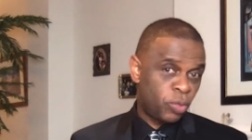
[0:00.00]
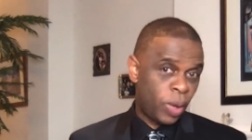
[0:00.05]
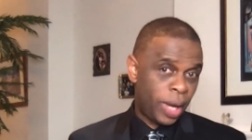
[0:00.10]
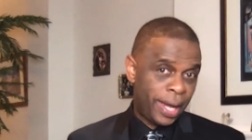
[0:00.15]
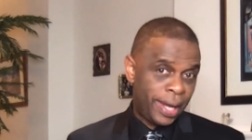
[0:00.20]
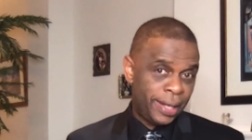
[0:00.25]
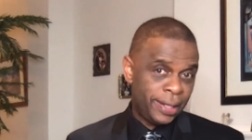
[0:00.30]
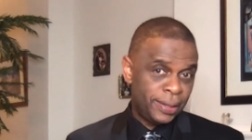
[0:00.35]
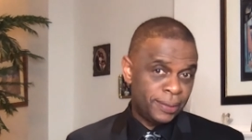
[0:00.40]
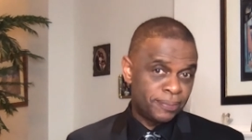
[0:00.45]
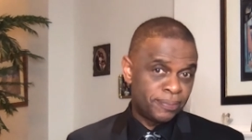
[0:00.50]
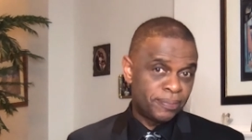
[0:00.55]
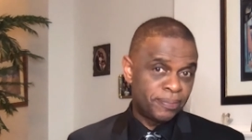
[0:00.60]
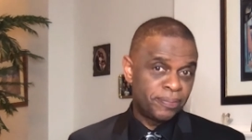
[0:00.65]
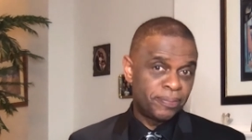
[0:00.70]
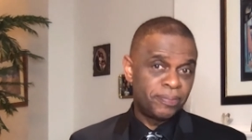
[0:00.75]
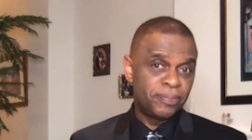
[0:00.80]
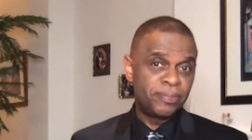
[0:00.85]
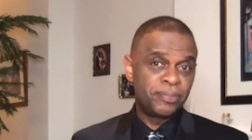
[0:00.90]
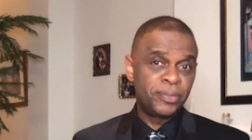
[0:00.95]
way,
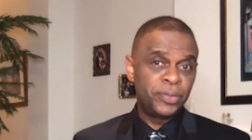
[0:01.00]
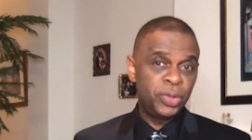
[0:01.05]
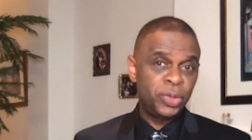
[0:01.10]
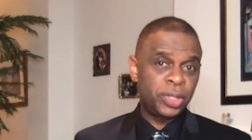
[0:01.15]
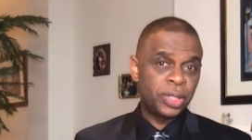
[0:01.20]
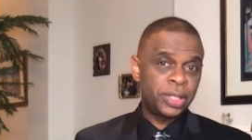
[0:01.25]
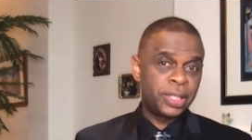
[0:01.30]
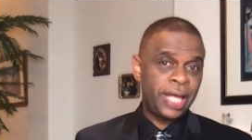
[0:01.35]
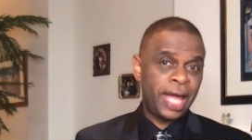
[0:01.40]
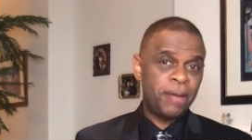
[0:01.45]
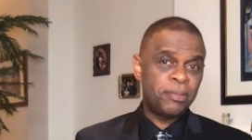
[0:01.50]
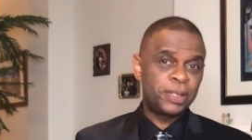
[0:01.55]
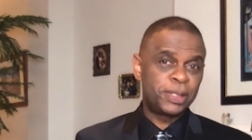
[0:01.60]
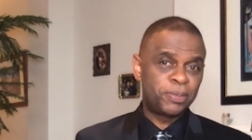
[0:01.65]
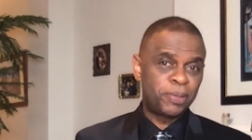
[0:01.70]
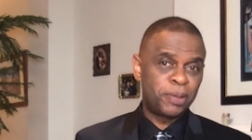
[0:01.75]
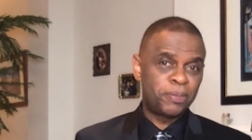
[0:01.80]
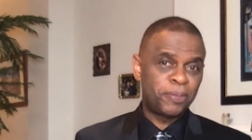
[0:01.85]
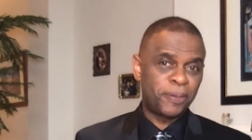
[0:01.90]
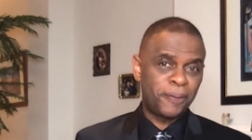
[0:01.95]
you can
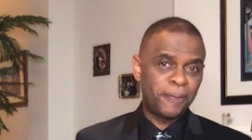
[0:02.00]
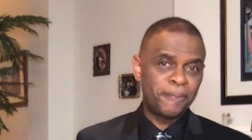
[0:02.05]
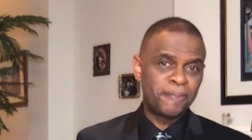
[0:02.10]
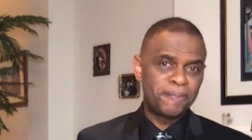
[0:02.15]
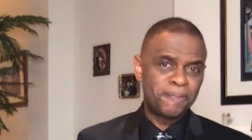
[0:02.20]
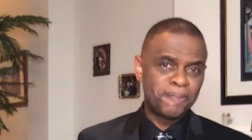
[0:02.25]
damage people.